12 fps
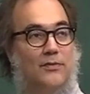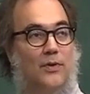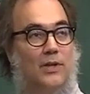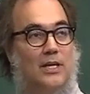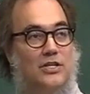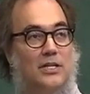
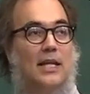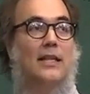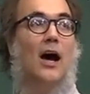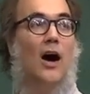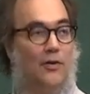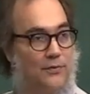collision, and
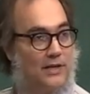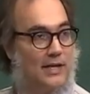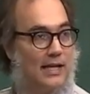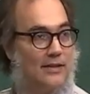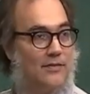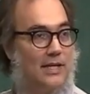after
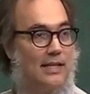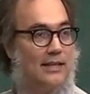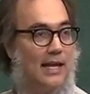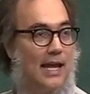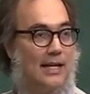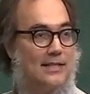that we hit
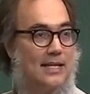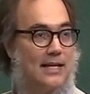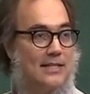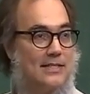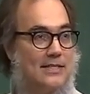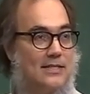the
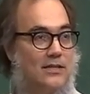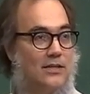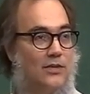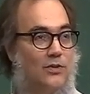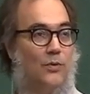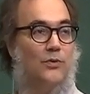x-axis,
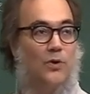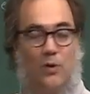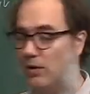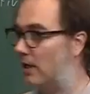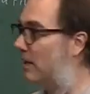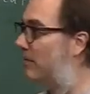not already